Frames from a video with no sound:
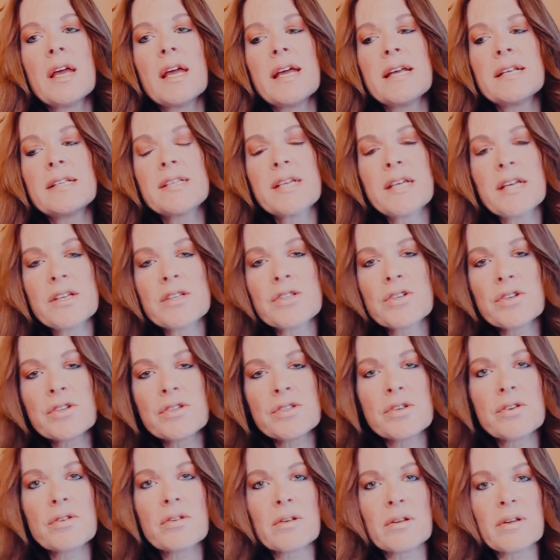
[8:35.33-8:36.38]
teaches
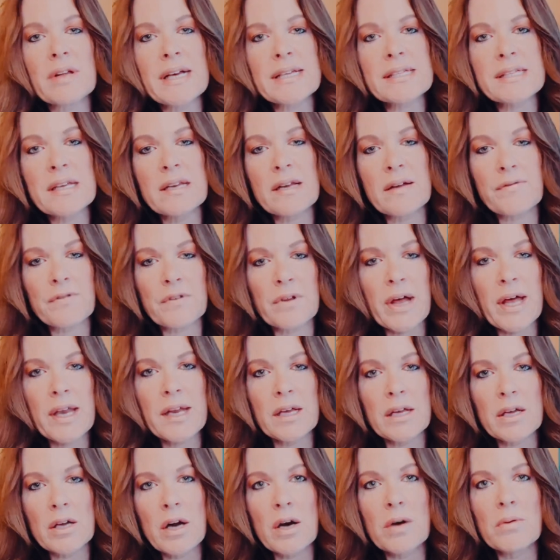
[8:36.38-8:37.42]
you the lesson of
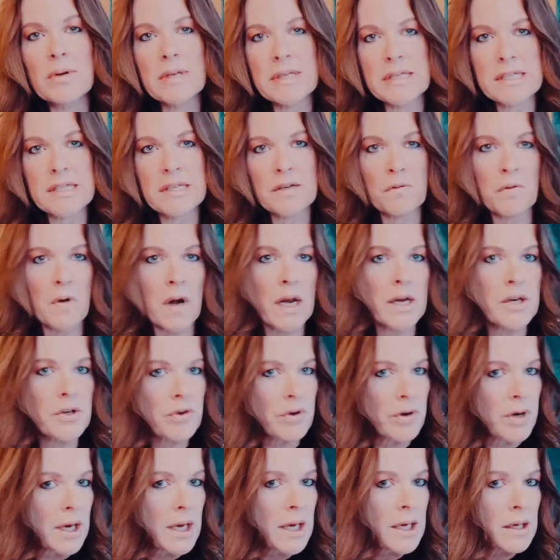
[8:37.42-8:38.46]
letting go and
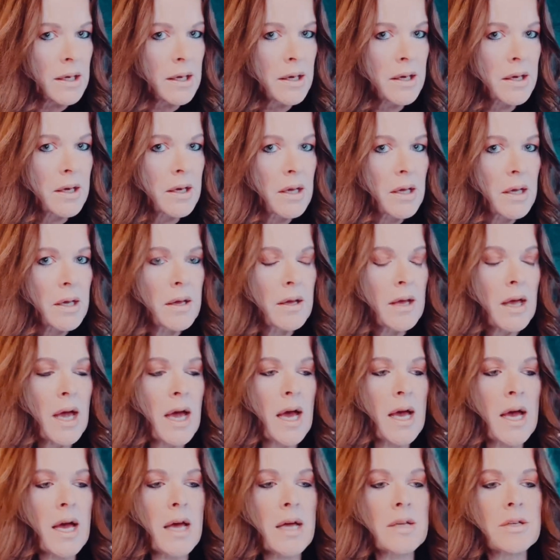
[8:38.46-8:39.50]
surrendering
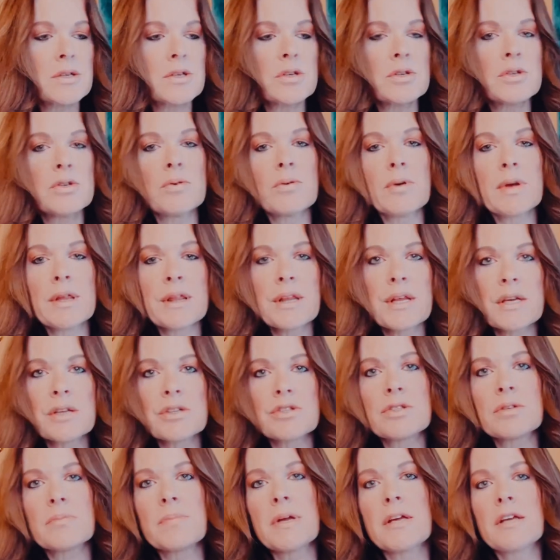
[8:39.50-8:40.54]
and doing things
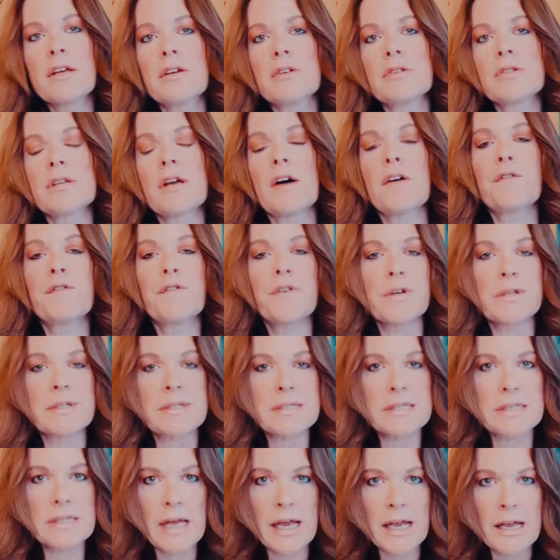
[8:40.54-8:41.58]
to make yourself feel
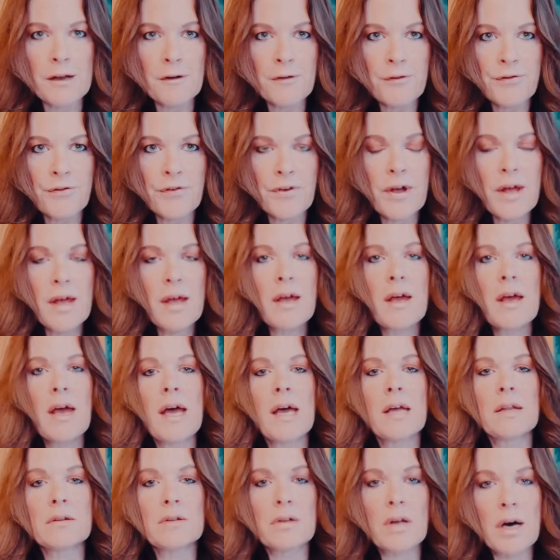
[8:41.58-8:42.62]
safe
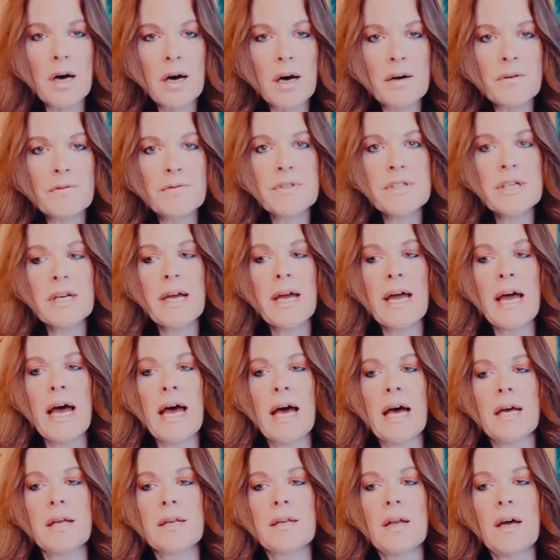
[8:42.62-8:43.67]
and loved,
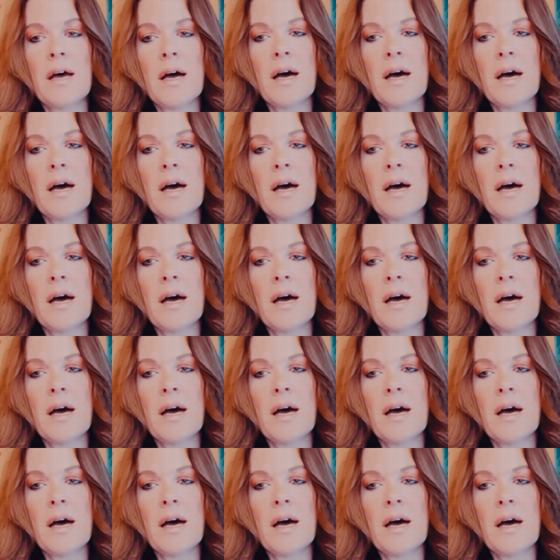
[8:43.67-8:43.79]
and